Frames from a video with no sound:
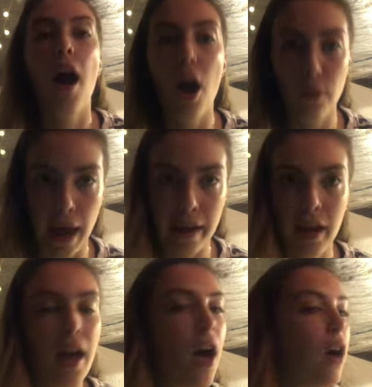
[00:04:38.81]
Okay,
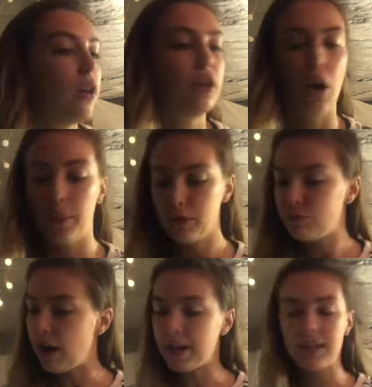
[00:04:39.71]
Going
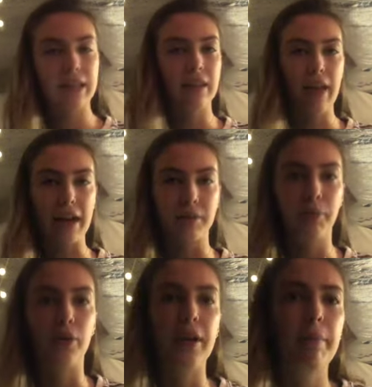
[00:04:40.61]
right into the last
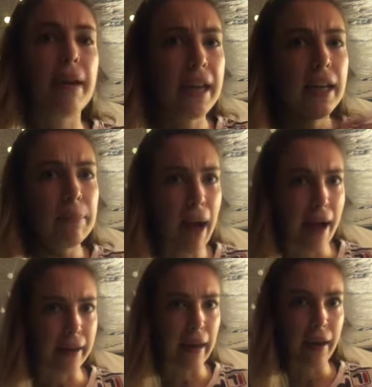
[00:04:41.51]
point,
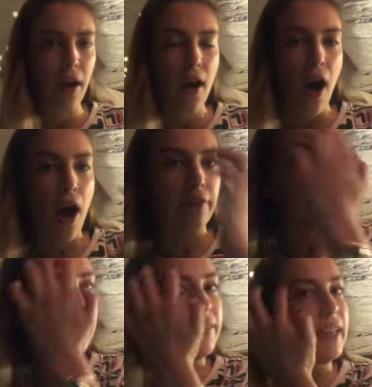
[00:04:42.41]
piggybacking off
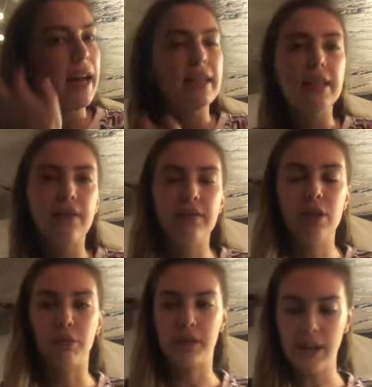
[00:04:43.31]
of the idea of
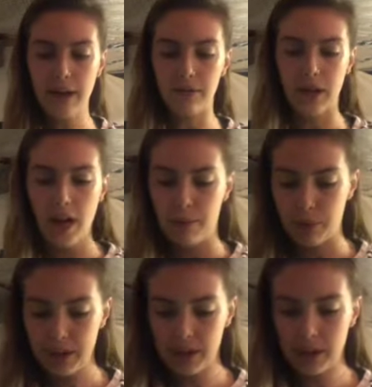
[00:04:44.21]
no sound,
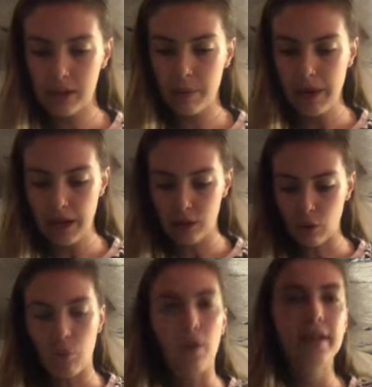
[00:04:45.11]
brings us to page
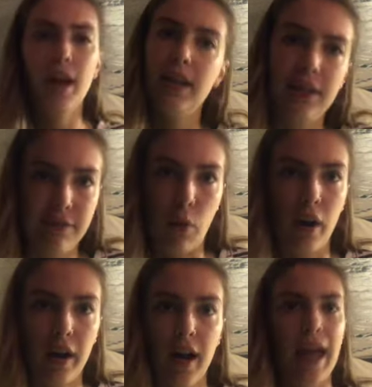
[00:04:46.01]

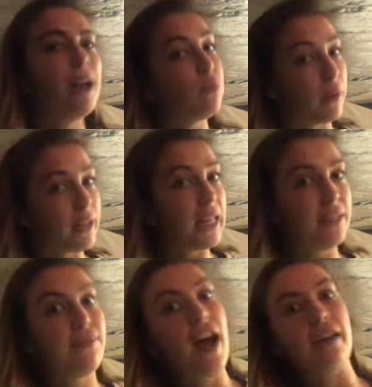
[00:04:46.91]
194 and
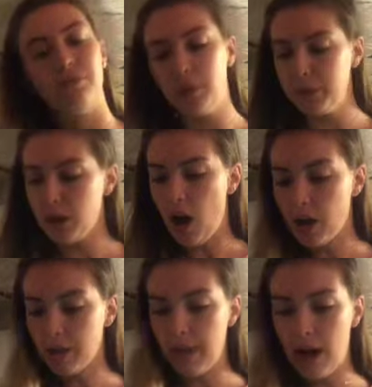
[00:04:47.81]
195, where we
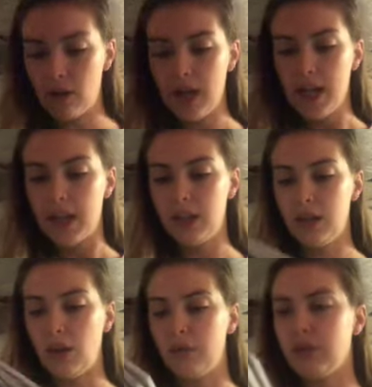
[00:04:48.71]
talk about, you
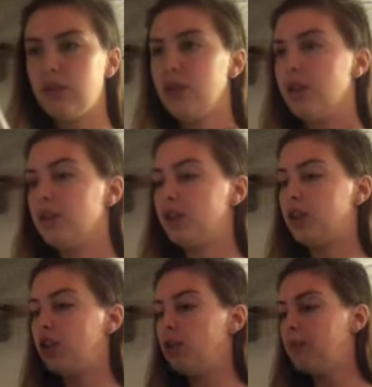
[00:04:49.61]
know, the
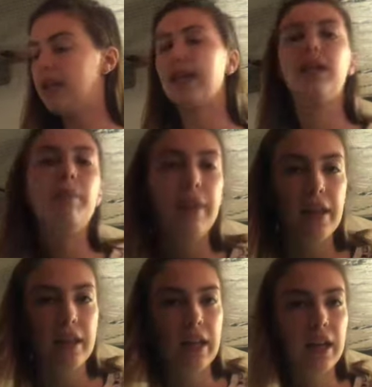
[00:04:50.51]
human
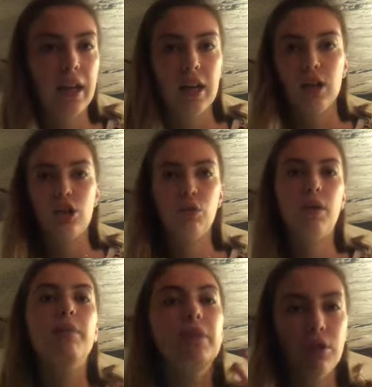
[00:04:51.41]
inability to
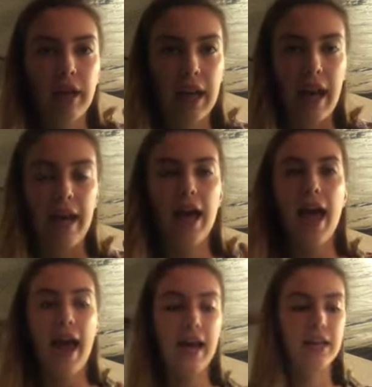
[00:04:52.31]
communicate
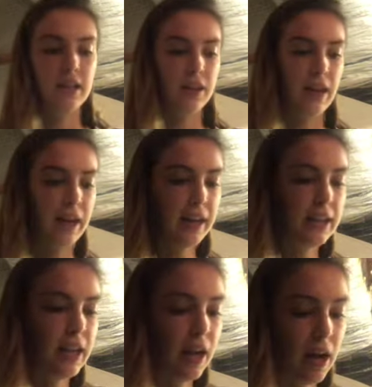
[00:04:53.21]
and that
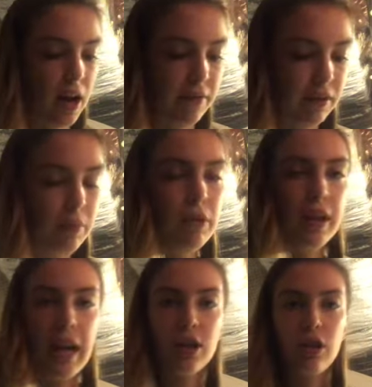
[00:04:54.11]
idea of
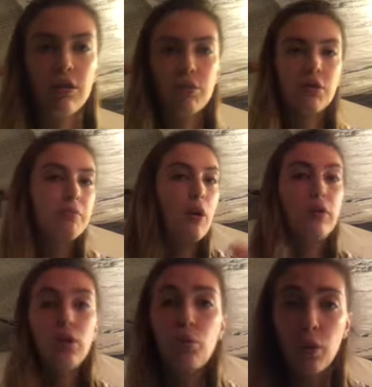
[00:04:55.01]
communication through
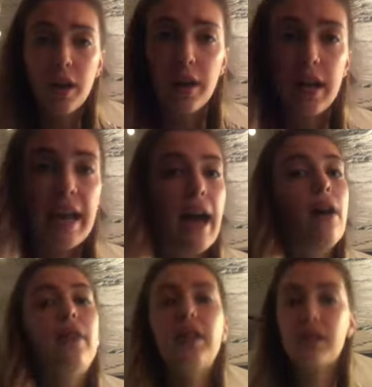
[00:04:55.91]
spoken word and how
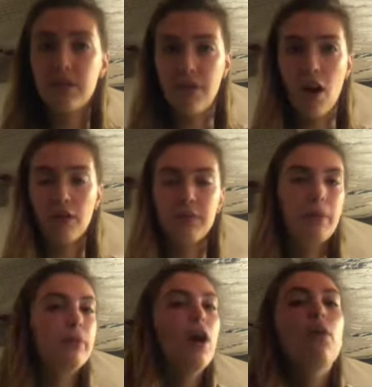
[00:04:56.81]
that has evolved.
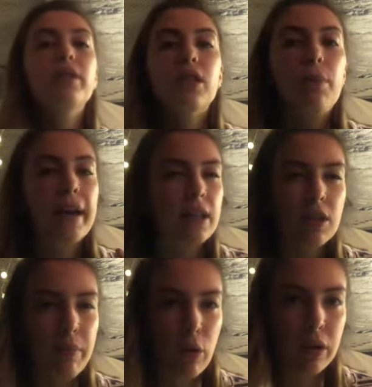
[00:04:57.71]
But we always go back to
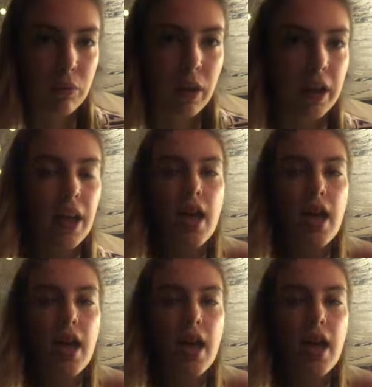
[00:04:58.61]
spoken word.